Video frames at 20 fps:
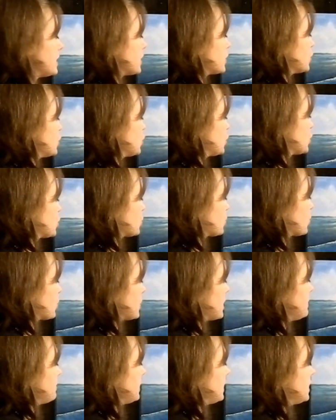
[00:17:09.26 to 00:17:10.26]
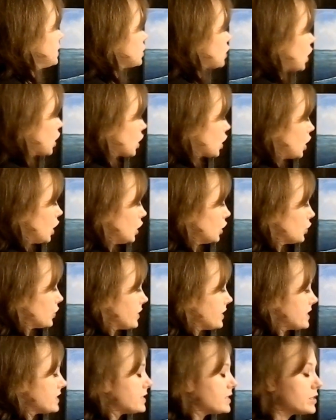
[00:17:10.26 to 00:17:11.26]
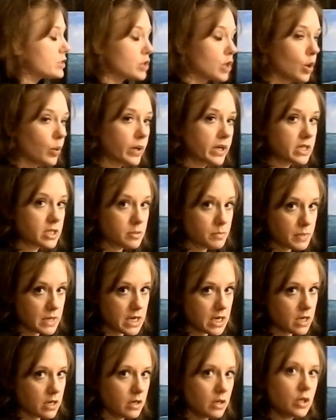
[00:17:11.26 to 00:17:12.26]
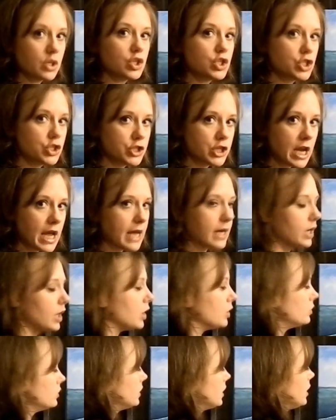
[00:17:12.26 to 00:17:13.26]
extremely dark color, and this is going to be shadow.